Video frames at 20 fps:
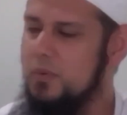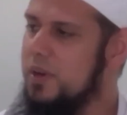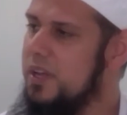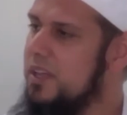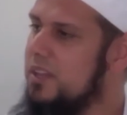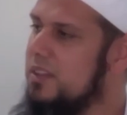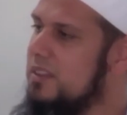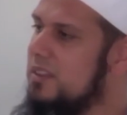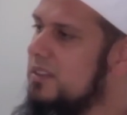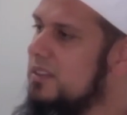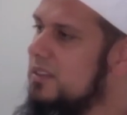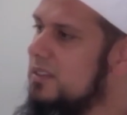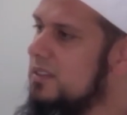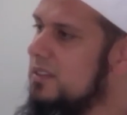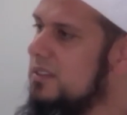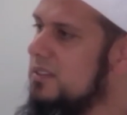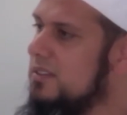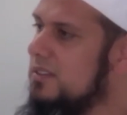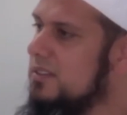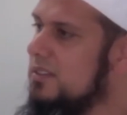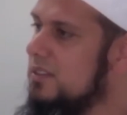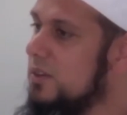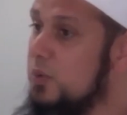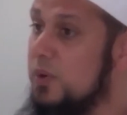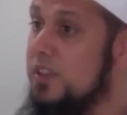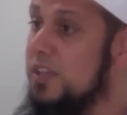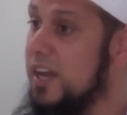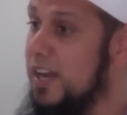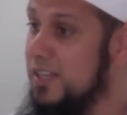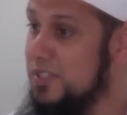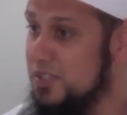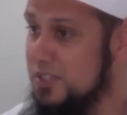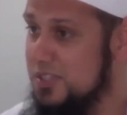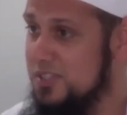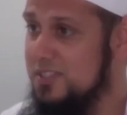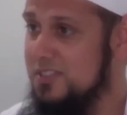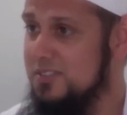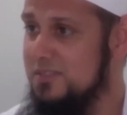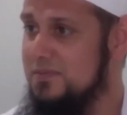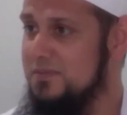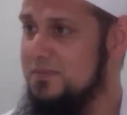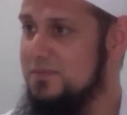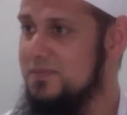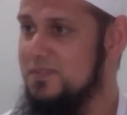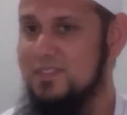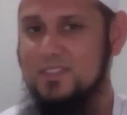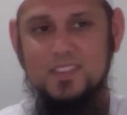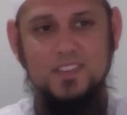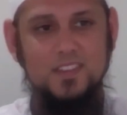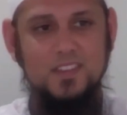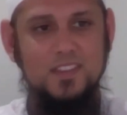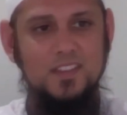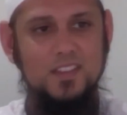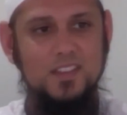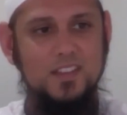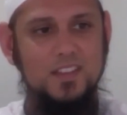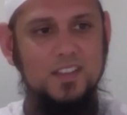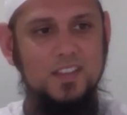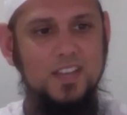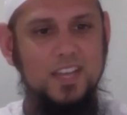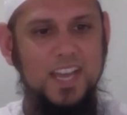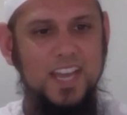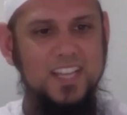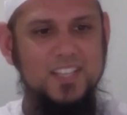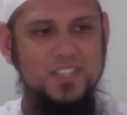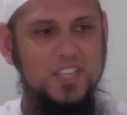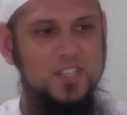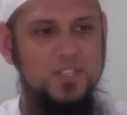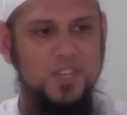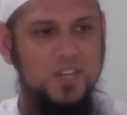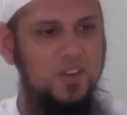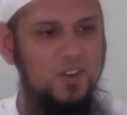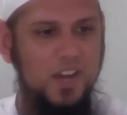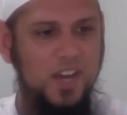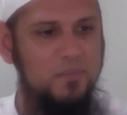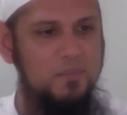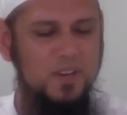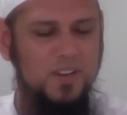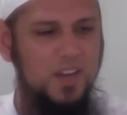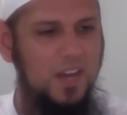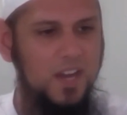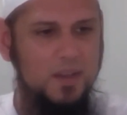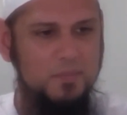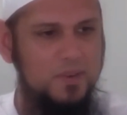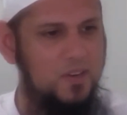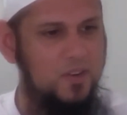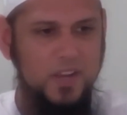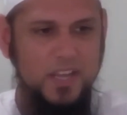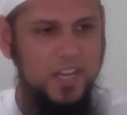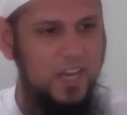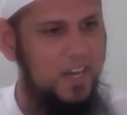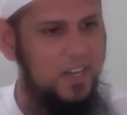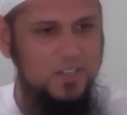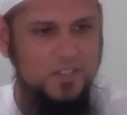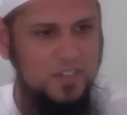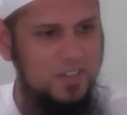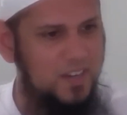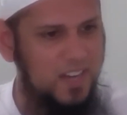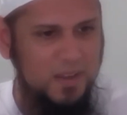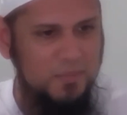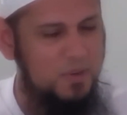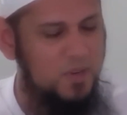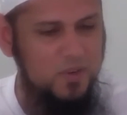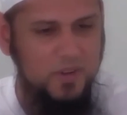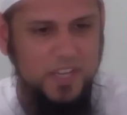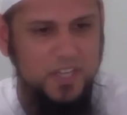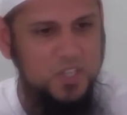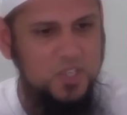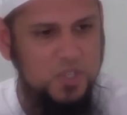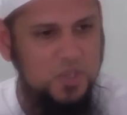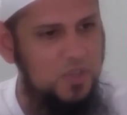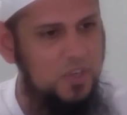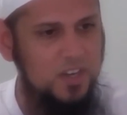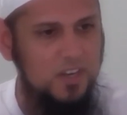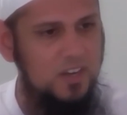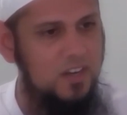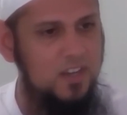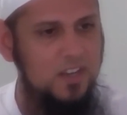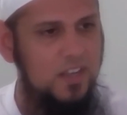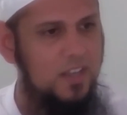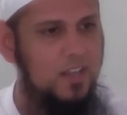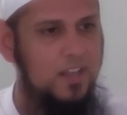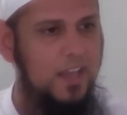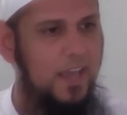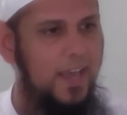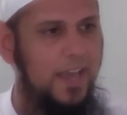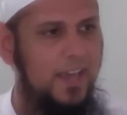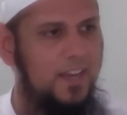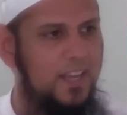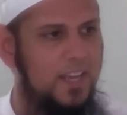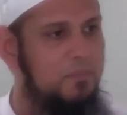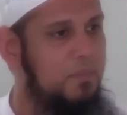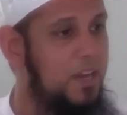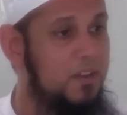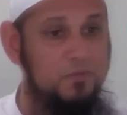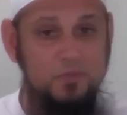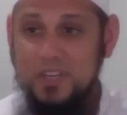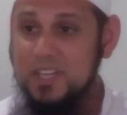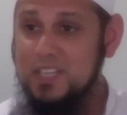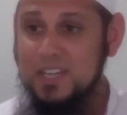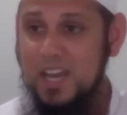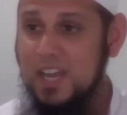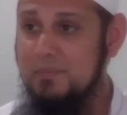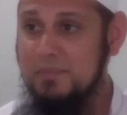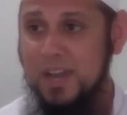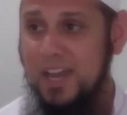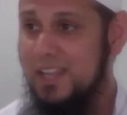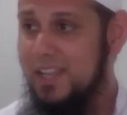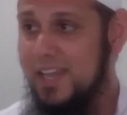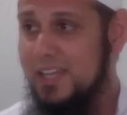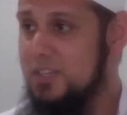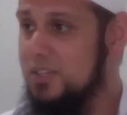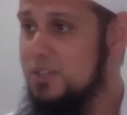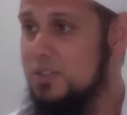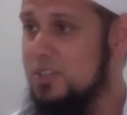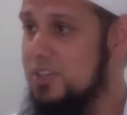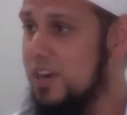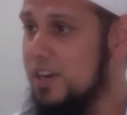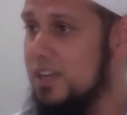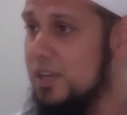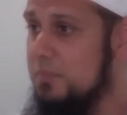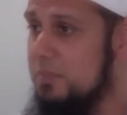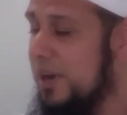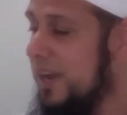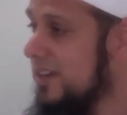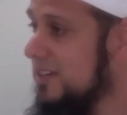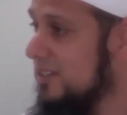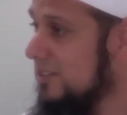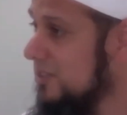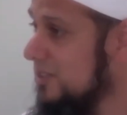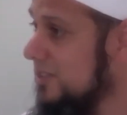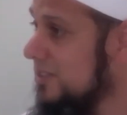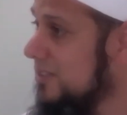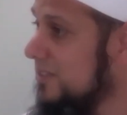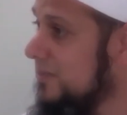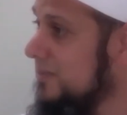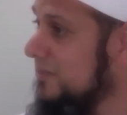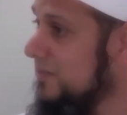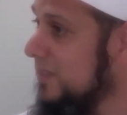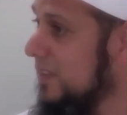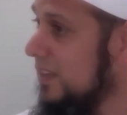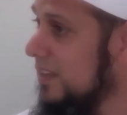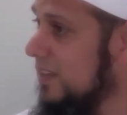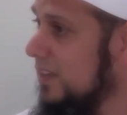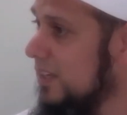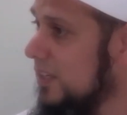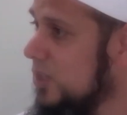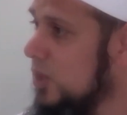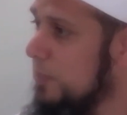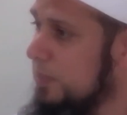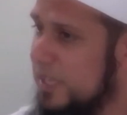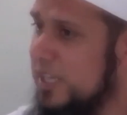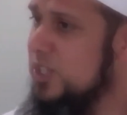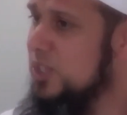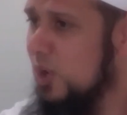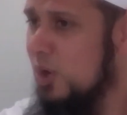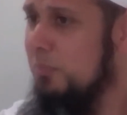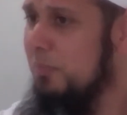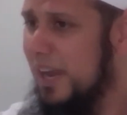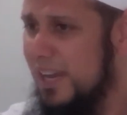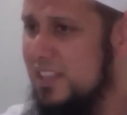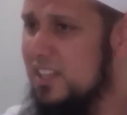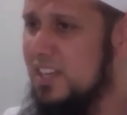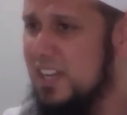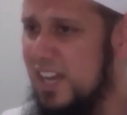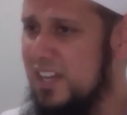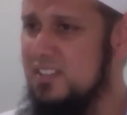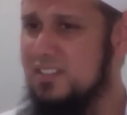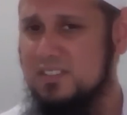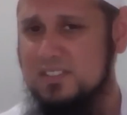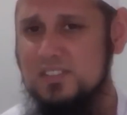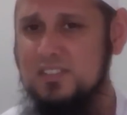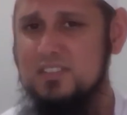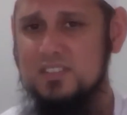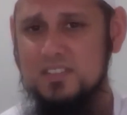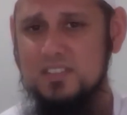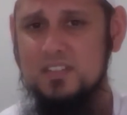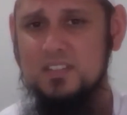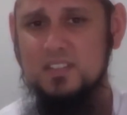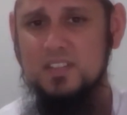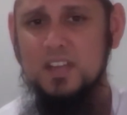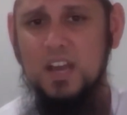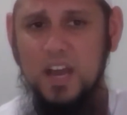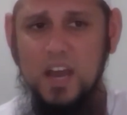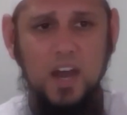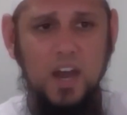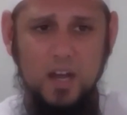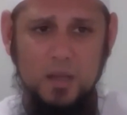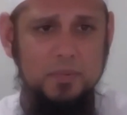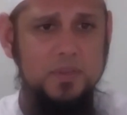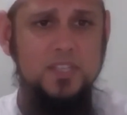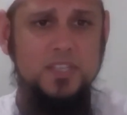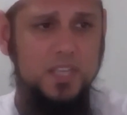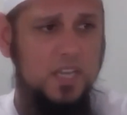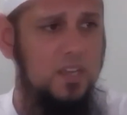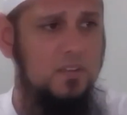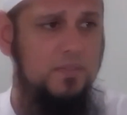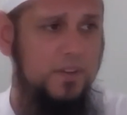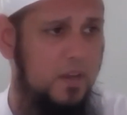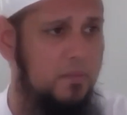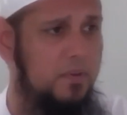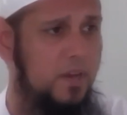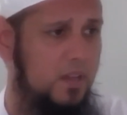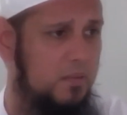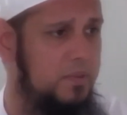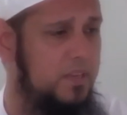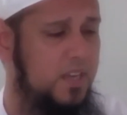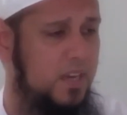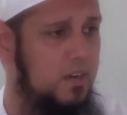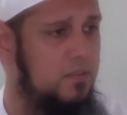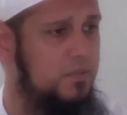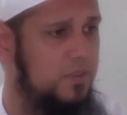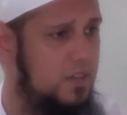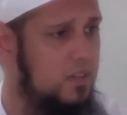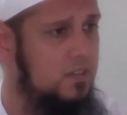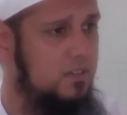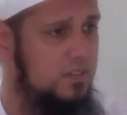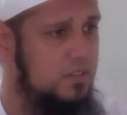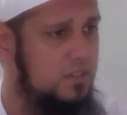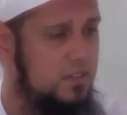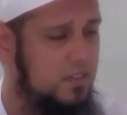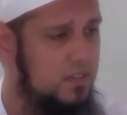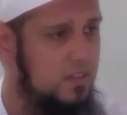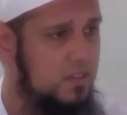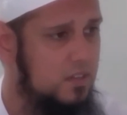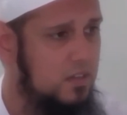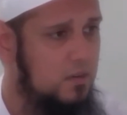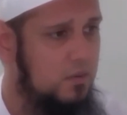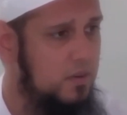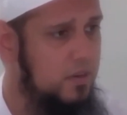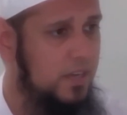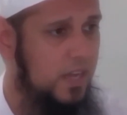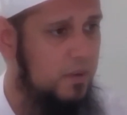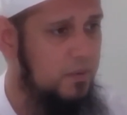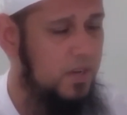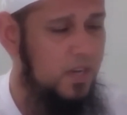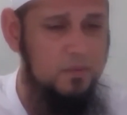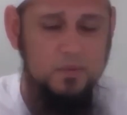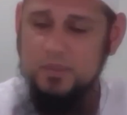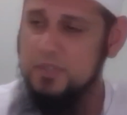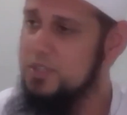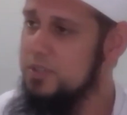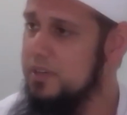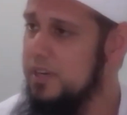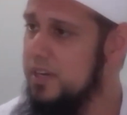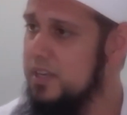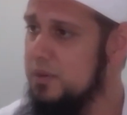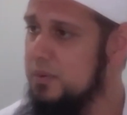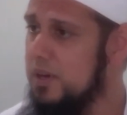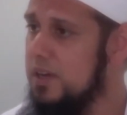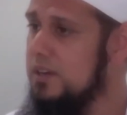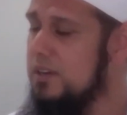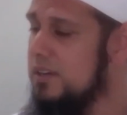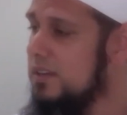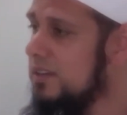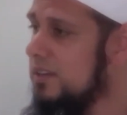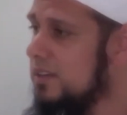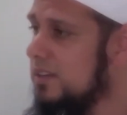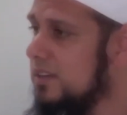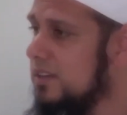with guns and says, you know, I'm a great hunter and I'm a great shooter, and in my free time I like to do target practice. So please don't mind the guns. I'll be safe, I'll be careful. Don't worry, I won't shoot anyone.